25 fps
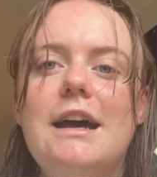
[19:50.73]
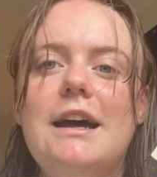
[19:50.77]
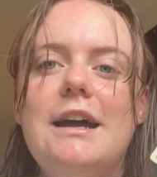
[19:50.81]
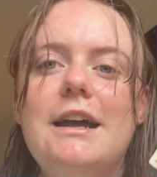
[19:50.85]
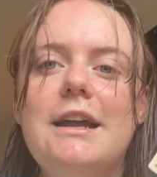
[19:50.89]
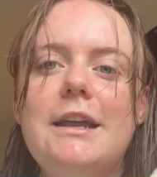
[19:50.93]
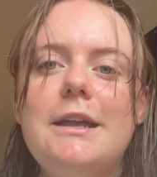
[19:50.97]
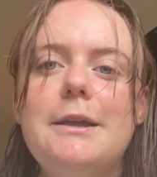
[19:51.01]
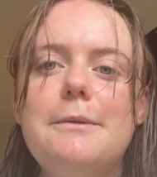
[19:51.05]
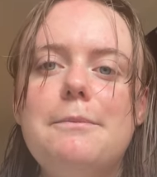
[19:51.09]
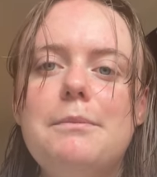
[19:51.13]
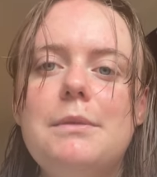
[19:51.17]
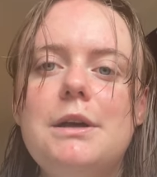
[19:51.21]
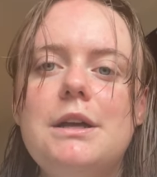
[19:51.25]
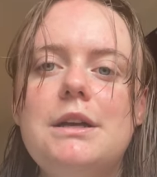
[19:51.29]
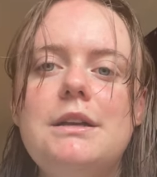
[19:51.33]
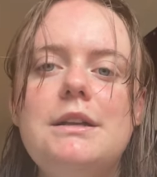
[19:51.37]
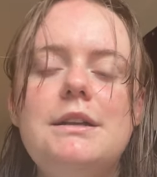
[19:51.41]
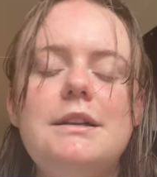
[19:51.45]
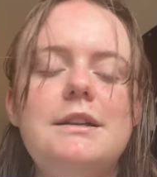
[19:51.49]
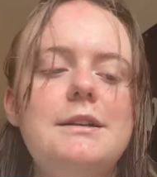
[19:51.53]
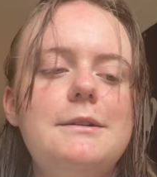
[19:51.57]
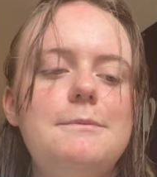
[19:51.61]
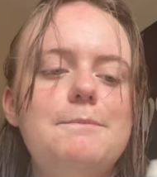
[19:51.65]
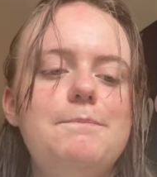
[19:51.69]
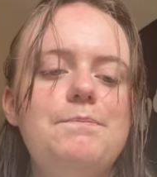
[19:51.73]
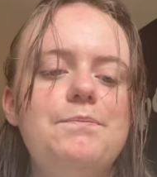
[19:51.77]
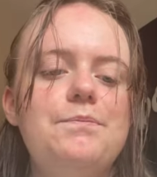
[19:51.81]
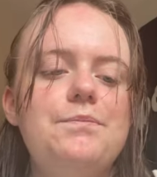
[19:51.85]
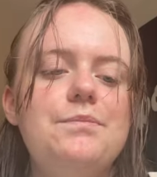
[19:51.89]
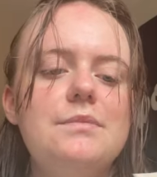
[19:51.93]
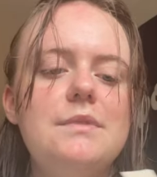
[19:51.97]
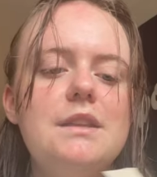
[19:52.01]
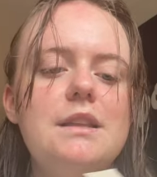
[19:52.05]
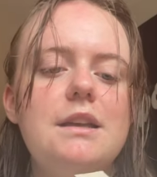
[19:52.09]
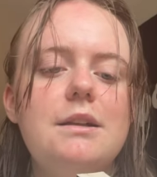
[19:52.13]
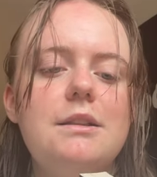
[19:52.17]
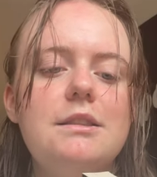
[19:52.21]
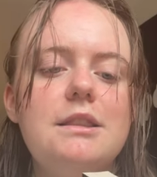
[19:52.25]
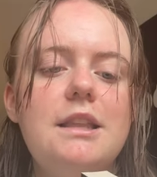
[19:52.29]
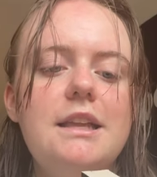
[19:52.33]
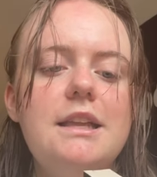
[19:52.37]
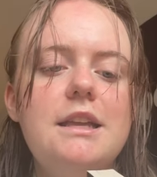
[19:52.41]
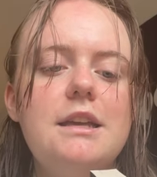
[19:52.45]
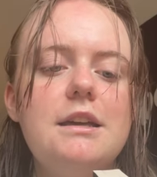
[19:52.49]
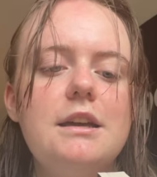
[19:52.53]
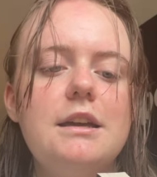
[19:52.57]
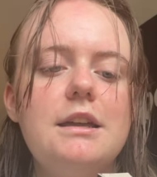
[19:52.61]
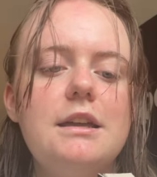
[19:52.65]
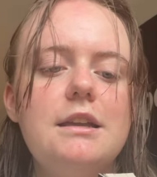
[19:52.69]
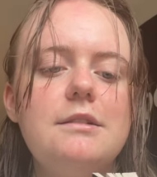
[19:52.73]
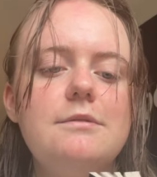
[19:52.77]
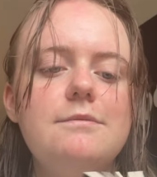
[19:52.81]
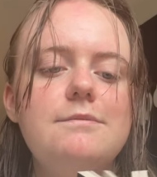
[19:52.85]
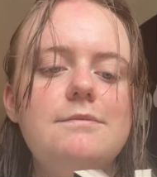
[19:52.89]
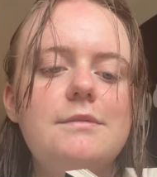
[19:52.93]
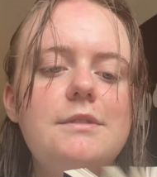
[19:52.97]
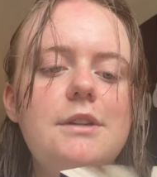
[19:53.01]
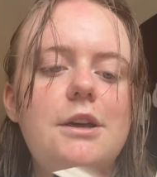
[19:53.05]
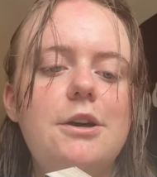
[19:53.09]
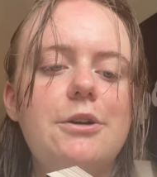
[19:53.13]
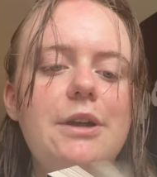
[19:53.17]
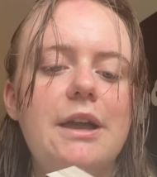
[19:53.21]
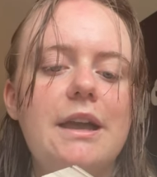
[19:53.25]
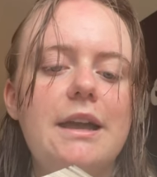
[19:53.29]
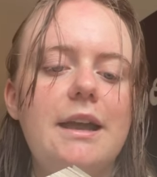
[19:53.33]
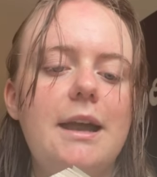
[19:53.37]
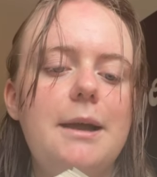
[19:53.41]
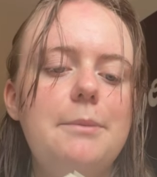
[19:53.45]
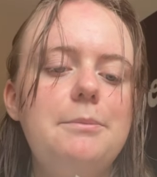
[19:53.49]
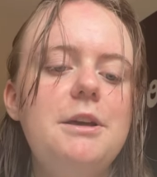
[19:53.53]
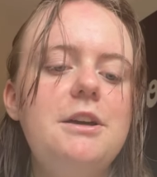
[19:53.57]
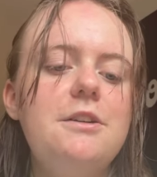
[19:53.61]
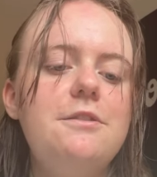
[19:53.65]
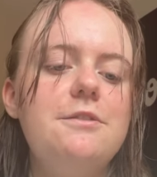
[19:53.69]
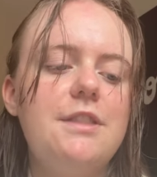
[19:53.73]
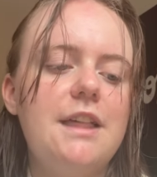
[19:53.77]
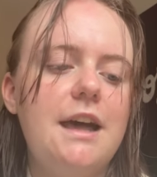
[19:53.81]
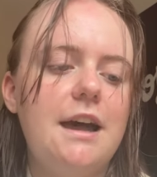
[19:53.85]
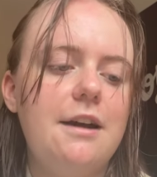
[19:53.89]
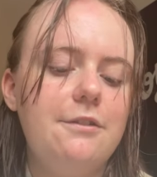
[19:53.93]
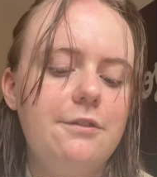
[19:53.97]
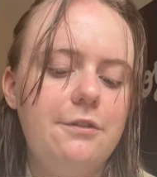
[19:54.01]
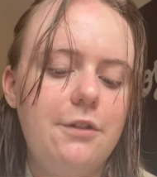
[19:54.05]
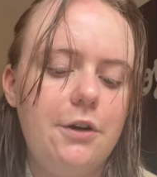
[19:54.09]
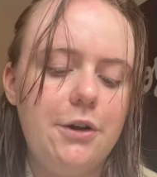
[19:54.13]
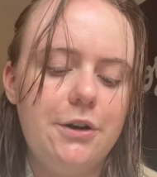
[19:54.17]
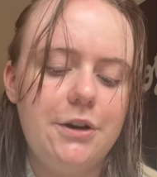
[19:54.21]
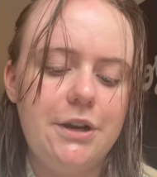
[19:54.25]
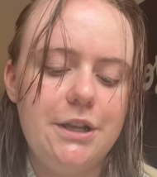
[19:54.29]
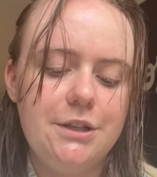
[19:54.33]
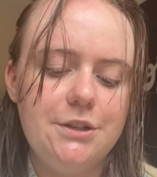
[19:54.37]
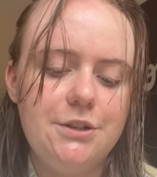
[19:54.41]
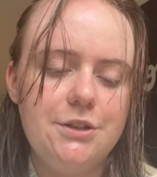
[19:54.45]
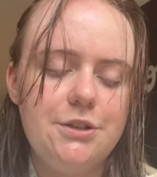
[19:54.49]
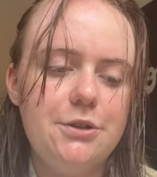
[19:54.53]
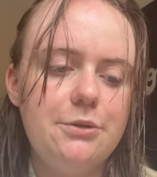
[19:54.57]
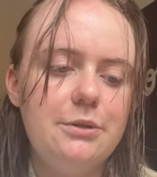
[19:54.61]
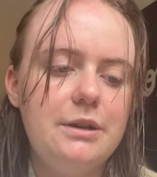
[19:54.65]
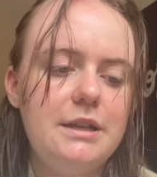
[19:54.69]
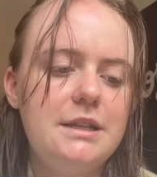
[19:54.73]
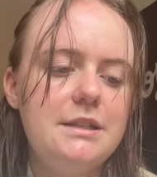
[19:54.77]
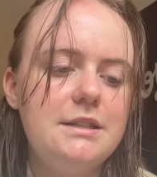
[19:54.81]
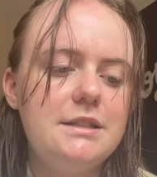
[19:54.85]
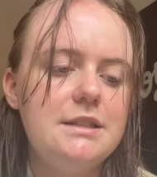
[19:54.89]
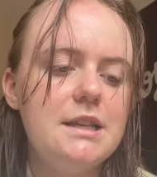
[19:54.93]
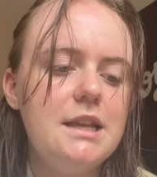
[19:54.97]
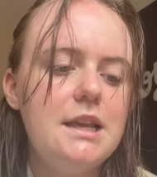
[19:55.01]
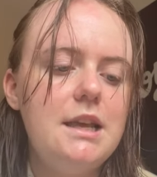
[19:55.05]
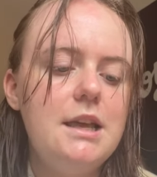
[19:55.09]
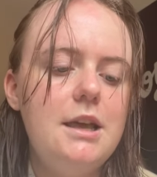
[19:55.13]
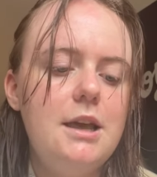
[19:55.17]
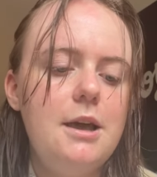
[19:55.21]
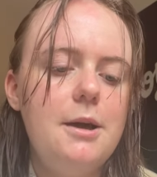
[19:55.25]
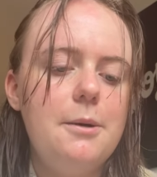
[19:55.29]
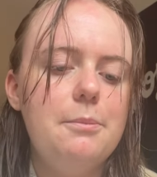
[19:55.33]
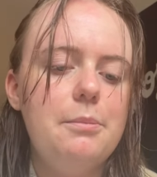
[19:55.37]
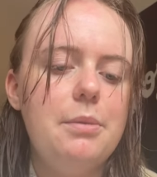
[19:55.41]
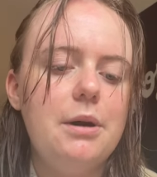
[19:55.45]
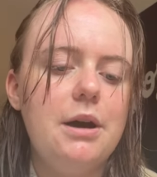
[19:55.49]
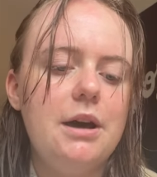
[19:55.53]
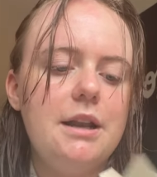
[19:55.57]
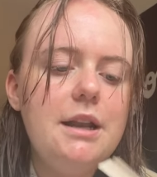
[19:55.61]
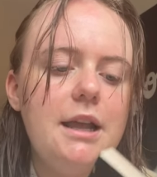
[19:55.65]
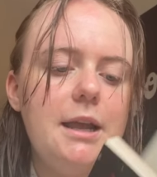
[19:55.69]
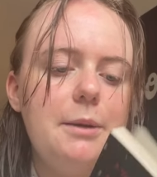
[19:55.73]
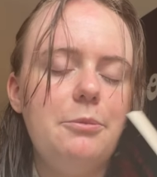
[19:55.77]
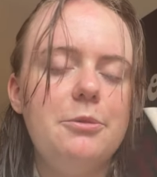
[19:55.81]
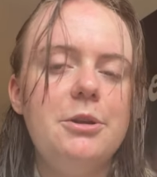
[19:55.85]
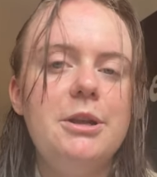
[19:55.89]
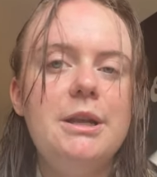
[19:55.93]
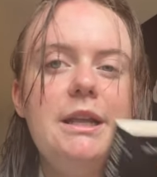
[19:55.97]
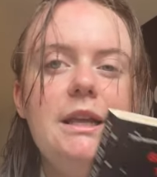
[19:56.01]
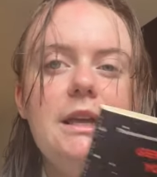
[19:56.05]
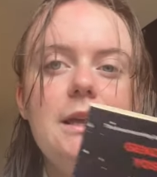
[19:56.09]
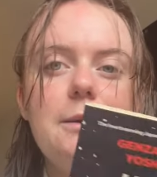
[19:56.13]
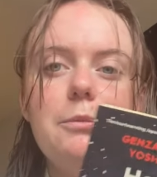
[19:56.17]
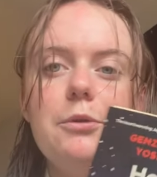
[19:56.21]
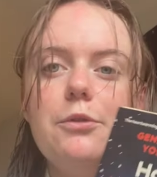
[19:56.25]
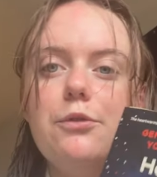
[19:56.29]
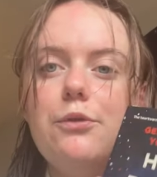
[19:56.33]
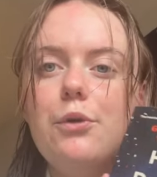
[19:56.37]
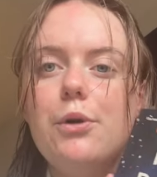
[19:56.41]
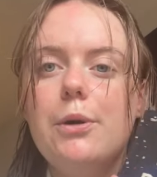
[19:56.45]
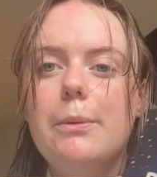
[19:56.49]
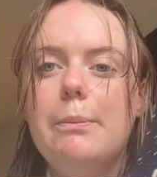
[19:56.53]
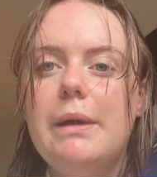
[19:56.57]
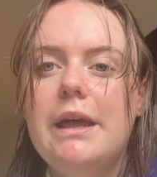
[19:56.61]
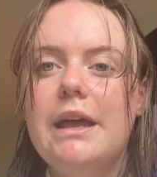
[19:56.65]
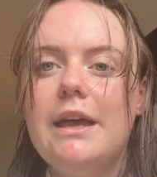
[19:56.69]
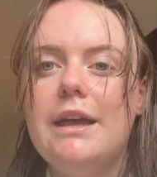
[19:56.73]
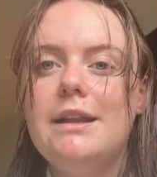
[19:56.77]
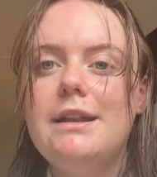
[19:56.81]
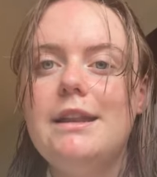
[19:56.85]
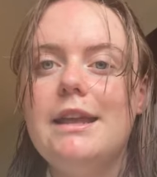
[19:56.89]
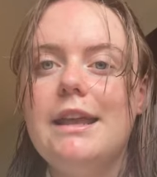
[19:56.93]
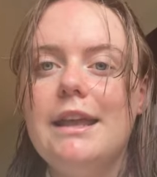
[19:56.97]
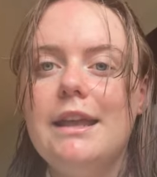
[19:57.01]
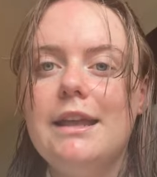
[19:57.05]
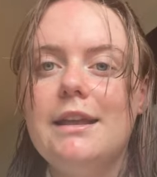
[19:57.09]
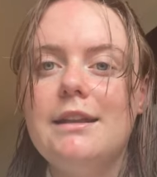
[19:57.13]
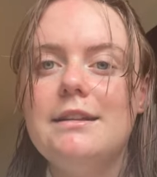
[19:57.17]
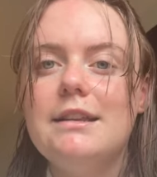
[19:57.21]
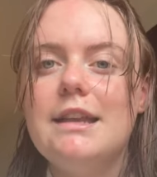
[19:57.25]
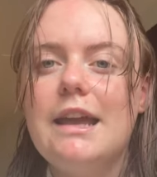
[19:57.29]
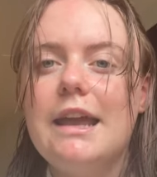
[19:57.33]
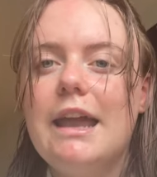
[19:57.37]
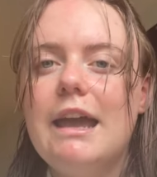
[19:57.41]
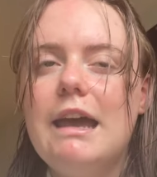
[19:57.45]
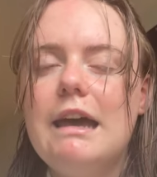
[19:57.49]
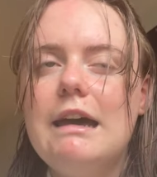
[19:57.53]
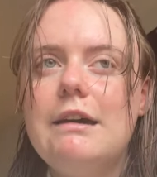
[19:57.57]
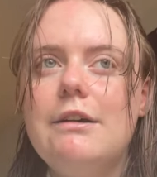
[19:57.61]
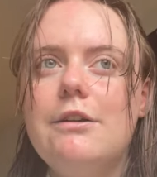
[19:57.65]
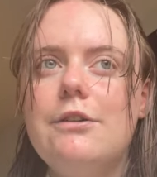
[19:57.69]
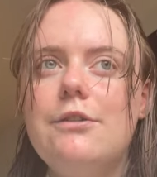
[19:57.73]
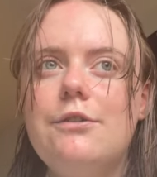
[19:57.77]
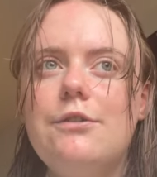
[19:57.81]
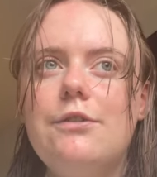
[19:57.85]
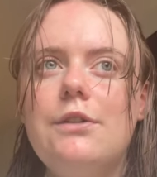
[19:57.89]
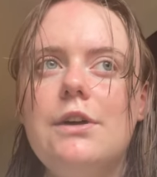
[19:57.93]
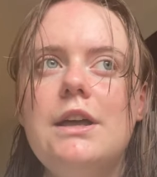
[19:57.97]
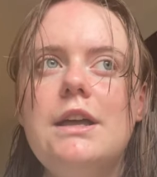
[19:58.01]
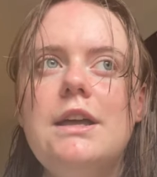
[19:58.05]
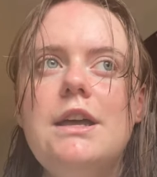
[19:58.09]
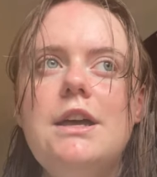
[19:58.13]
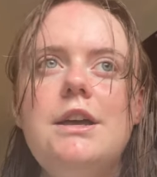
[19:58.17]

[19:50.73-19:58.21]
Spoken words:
I'm like Okay, I'm not that far into it, but I'm reading it before bed, and I have,